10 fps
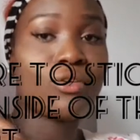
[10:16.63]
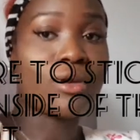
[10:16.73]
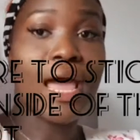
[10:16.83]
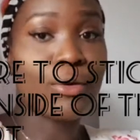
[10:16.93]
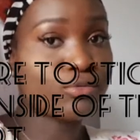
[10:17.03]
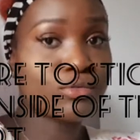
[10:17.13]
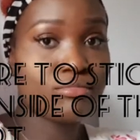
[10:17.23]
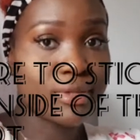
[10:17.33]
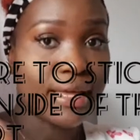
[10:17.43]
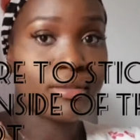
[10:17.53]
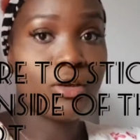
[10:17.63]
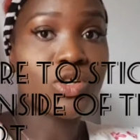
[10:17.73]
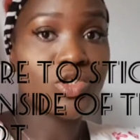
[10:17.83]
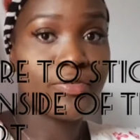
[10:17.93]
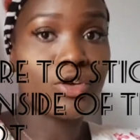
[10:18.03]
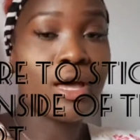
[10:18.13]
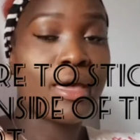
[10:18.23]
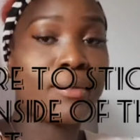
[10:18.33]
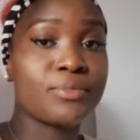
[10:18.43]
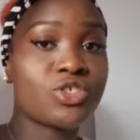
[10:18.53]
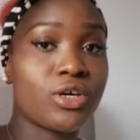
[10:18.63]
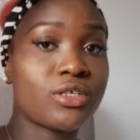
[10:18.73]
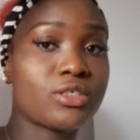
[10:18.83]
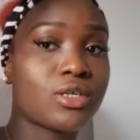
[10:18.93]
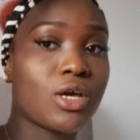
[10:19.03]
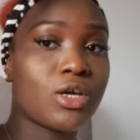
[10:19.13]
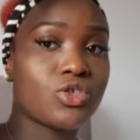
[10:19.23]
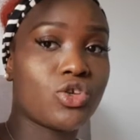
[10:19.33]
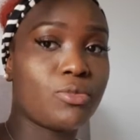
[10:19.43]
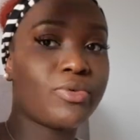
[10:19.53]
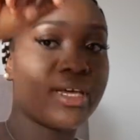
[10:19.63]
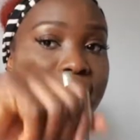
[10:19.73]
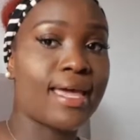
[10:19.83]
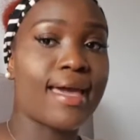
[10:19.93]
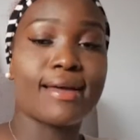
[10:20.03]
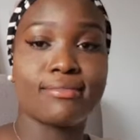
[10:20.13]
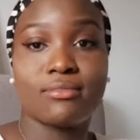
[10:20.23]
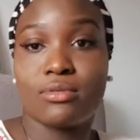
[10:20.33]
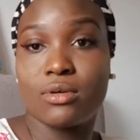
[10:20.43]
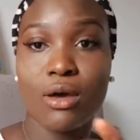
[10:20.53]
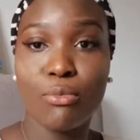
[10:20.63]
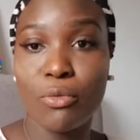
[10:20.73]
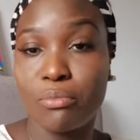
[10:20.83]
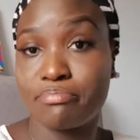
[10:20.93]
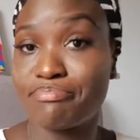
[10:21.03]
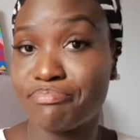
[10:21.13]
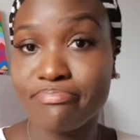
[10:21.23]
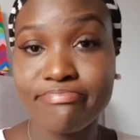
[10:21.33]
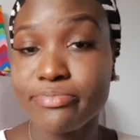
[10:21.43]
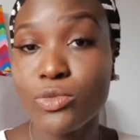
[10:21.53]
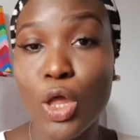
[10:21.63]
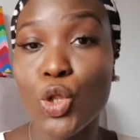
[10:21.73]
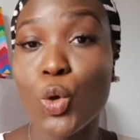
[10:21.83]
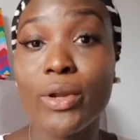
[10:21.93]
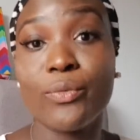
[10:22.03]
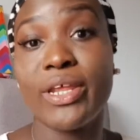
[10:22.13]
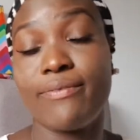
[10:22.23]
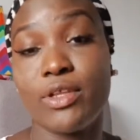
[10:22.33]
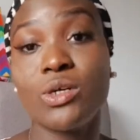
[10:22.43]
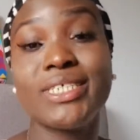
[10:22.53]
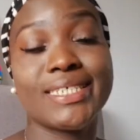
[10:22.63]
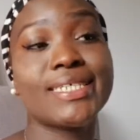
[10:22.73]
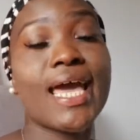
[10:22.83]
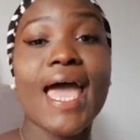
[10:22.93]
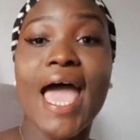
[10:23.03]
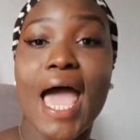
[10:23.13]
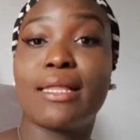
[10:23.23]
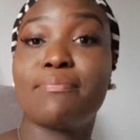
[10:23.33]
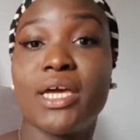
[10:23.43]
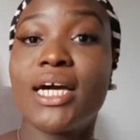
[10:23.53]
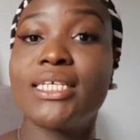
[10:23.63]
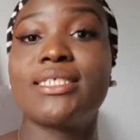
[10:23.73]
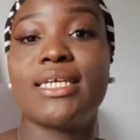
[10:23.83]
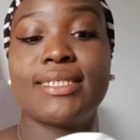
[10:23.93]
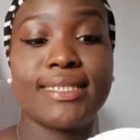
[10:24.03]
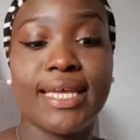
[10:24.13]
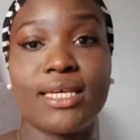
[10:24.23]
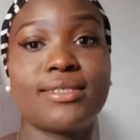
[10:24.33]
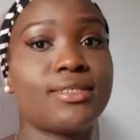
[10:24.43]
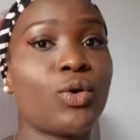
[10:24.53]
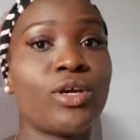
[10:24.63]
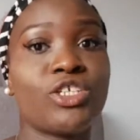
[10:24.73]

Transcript: depending on how, like, the cut of your shirt. Just put it there and no one will even notice, because it has a sticky part. It just